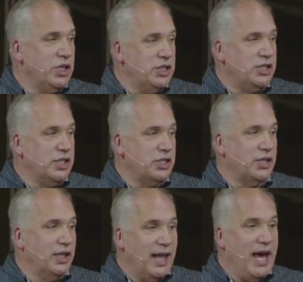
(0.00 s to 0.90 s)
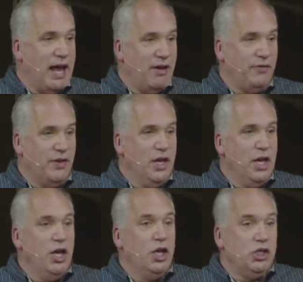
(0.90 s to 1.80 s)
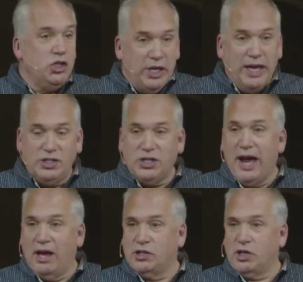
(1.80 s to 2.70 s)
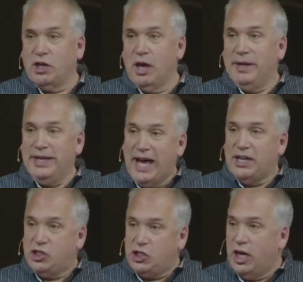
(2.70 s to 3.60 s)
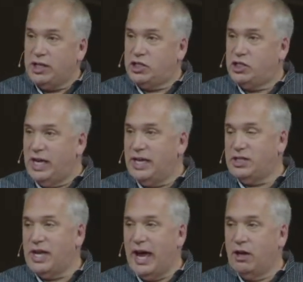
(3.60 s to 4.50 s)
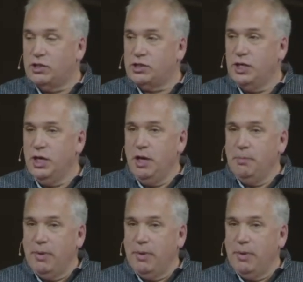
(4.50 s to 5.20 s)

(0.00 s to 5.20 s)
of Jesus' life, Gentiles are coming, not just Gentiles,